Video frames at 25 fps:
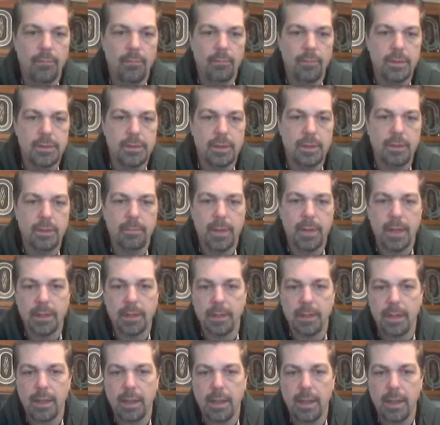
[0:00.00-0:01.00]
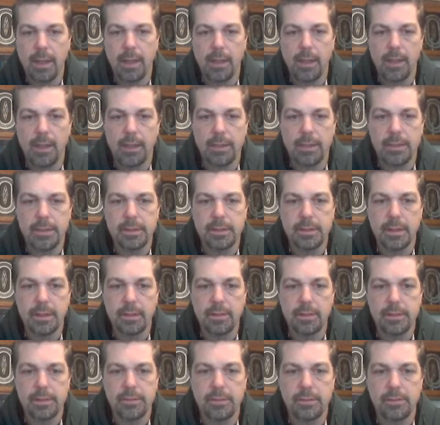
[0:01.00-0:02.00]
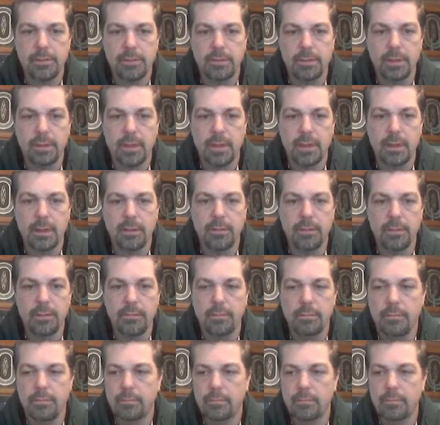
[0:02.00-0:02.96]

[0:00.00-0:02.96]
Once you come back to edit, you just hit the source code.